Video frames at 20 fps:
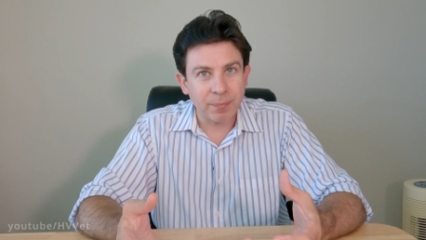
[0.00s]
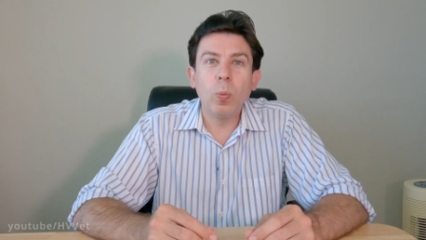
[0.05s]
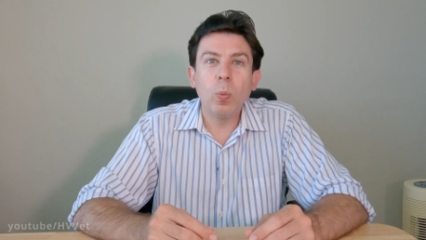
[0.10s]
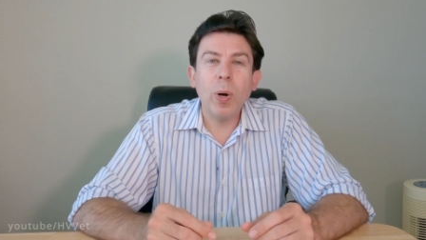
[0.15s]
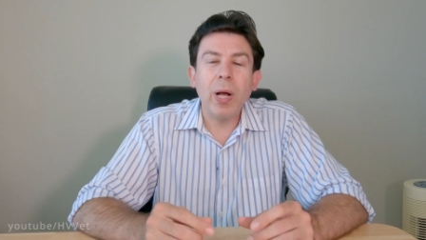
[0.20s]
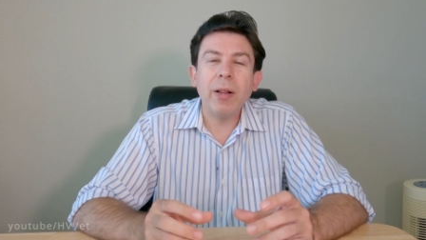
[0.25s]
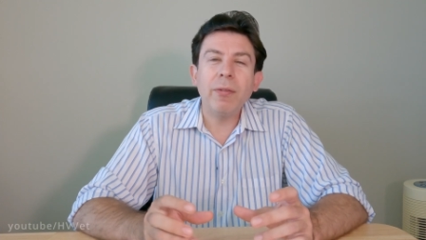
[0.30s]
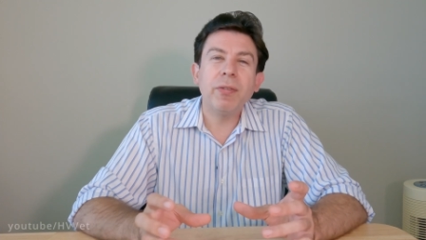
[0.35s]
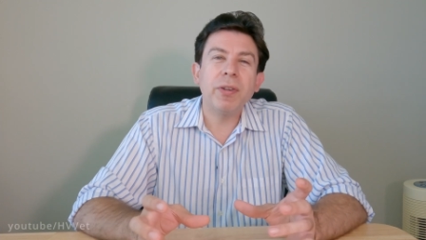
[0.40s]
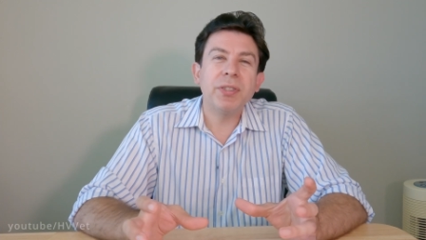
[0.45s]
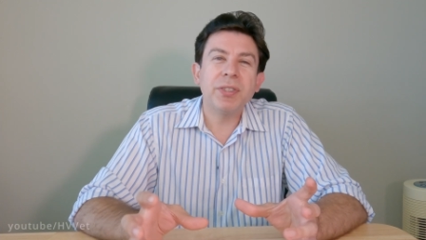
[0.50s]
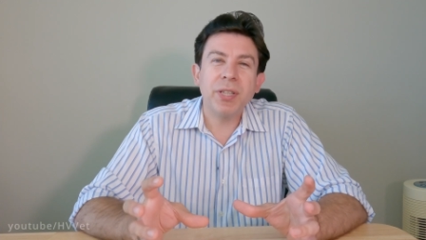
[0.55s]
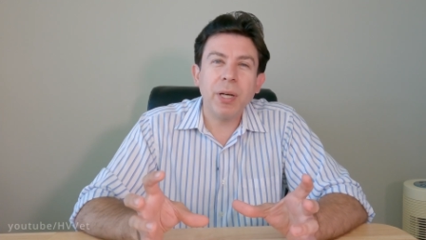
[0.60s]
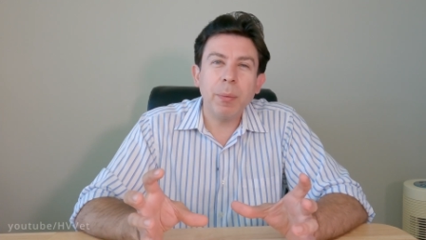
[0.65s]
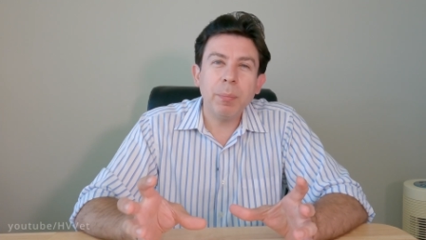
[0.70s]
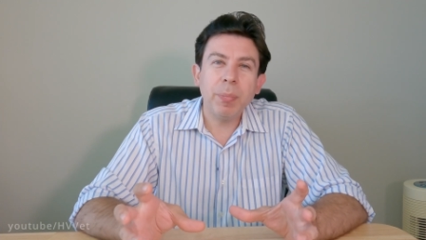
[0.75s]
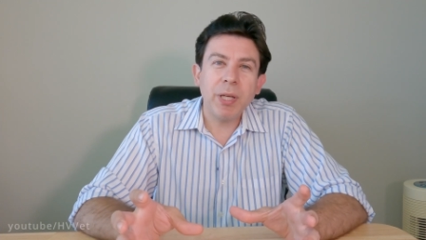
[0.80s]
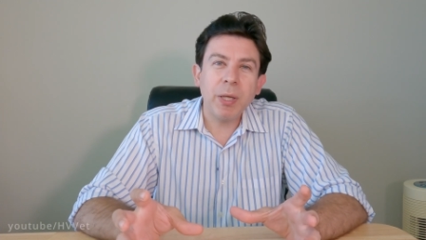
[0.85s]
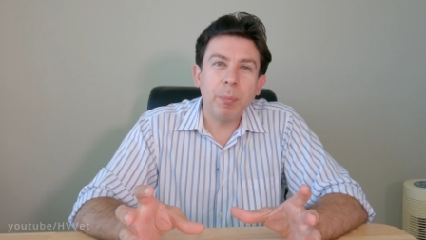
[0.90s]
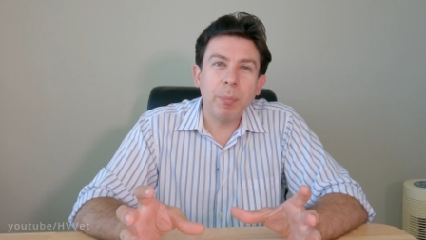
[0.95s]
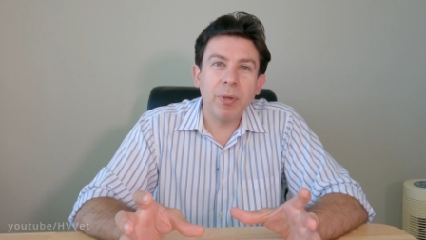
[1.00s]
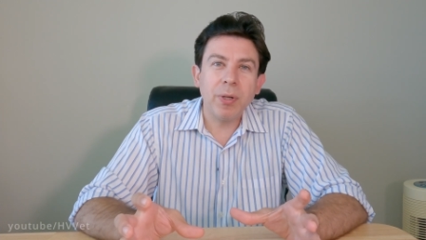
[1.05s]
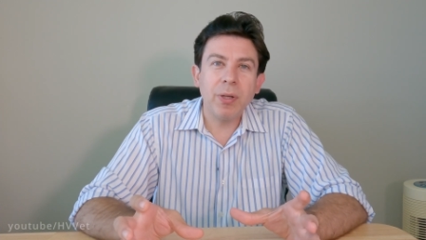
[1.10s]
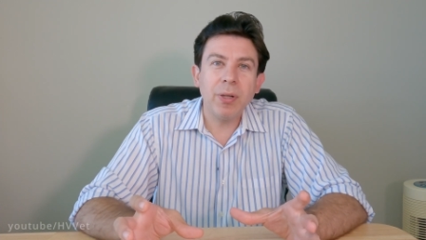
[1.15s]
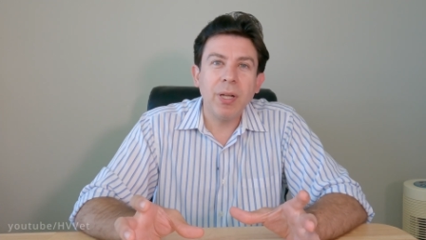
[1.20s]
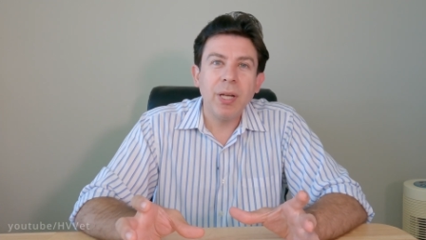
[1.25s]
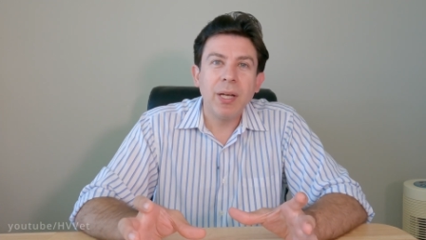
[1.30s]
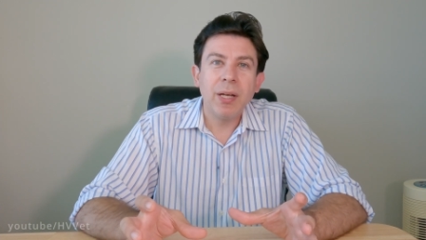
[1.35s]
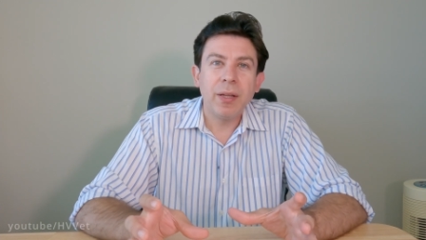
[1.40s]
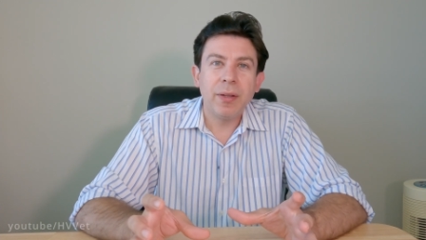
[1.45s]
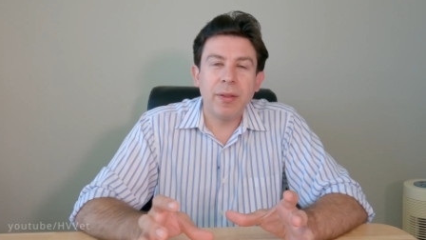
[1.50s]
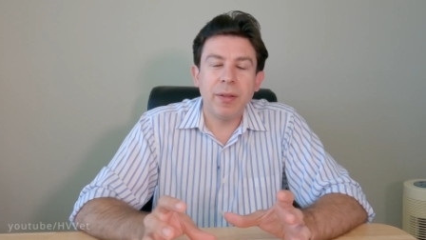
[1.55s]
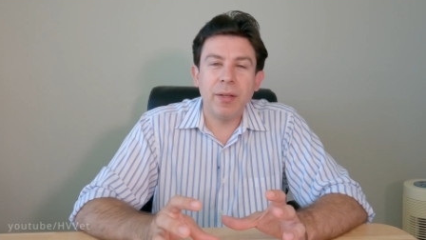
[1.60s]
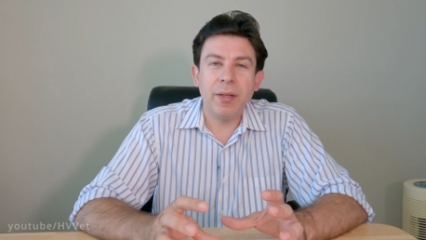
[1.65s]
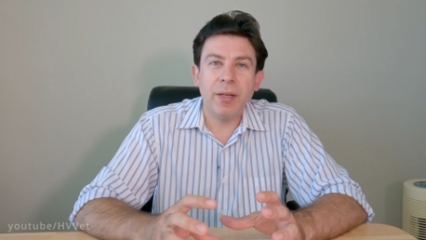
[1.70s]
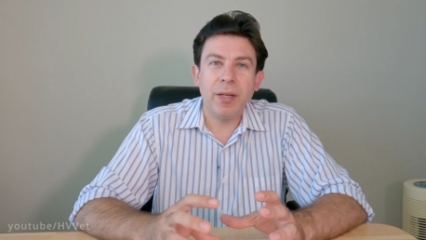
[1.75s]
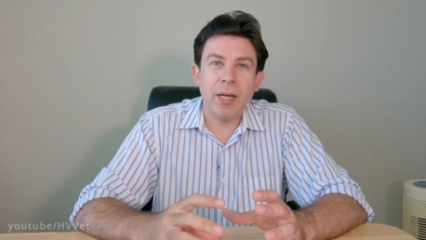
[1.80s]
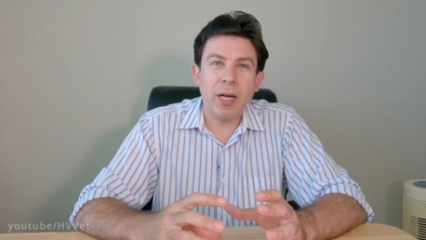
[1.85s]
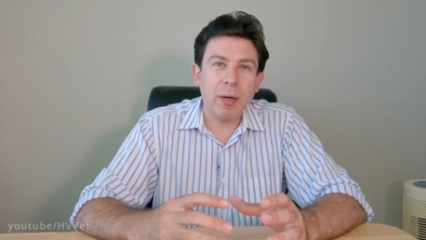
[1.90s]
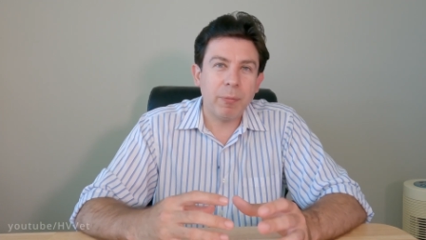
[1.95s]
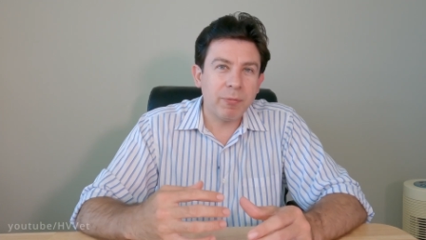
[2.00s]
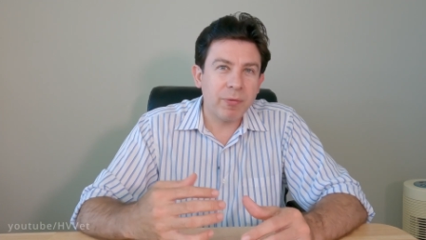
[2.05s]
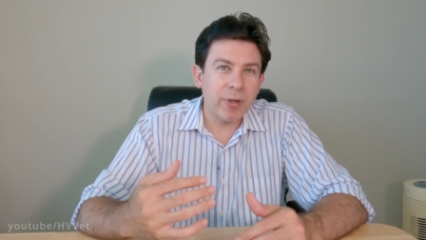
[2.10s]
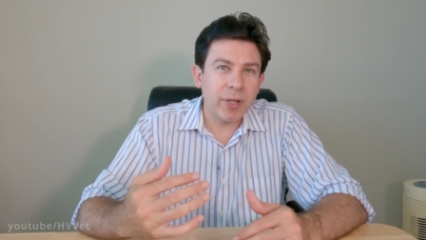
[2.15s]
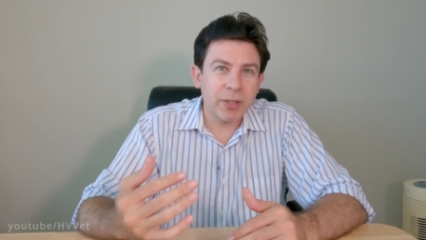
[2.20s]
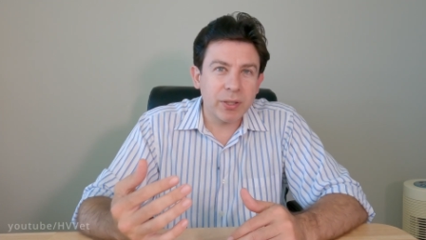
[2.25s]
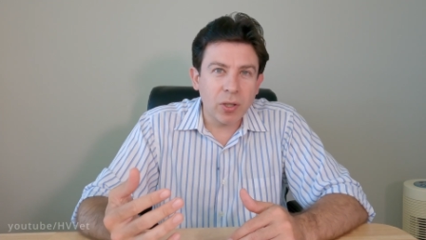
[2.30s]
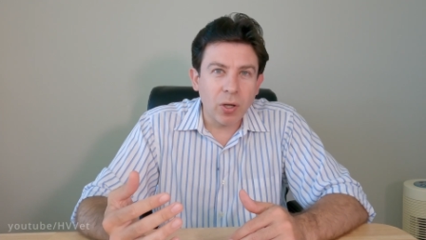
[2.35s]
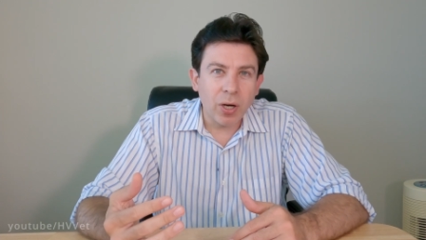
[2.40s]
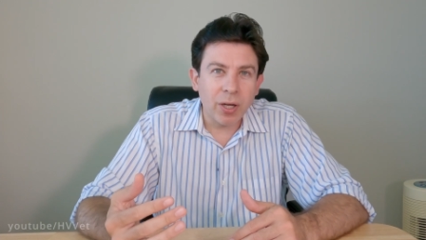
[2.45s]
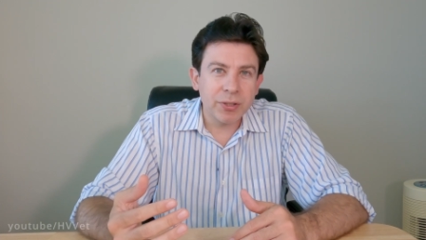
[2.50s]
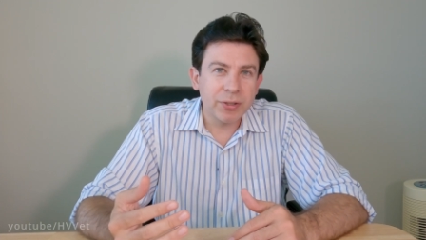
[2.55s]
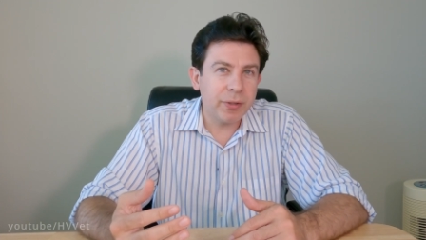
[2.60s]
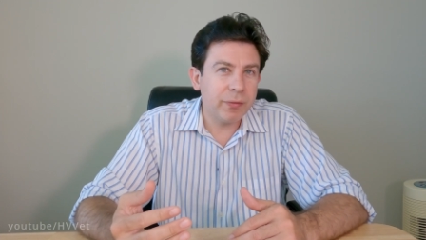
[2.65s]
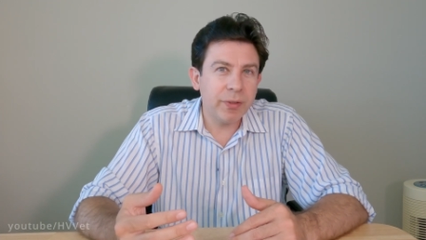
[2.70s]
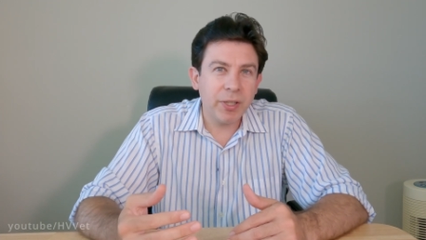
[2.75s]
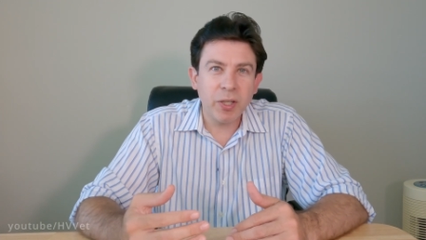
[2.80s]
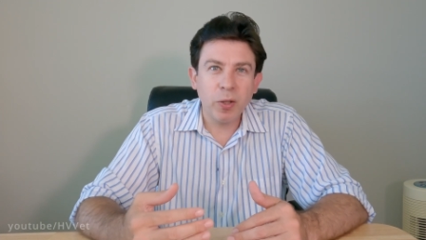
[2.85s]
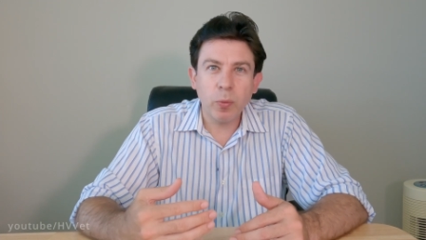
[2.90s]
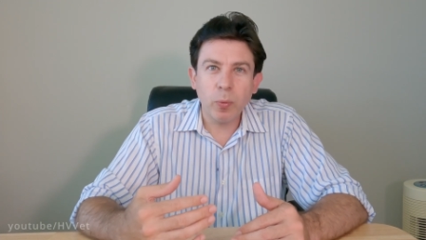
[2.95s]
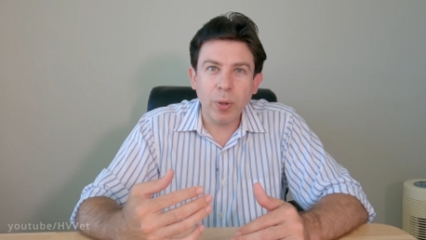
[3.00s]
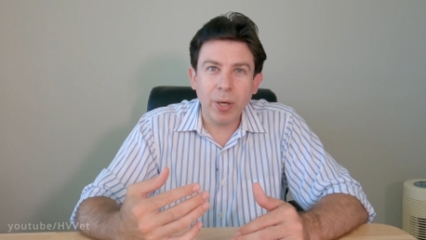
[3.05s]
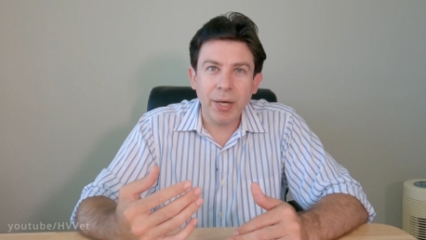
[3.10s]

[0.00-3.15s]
While for some people, the upfront cost of the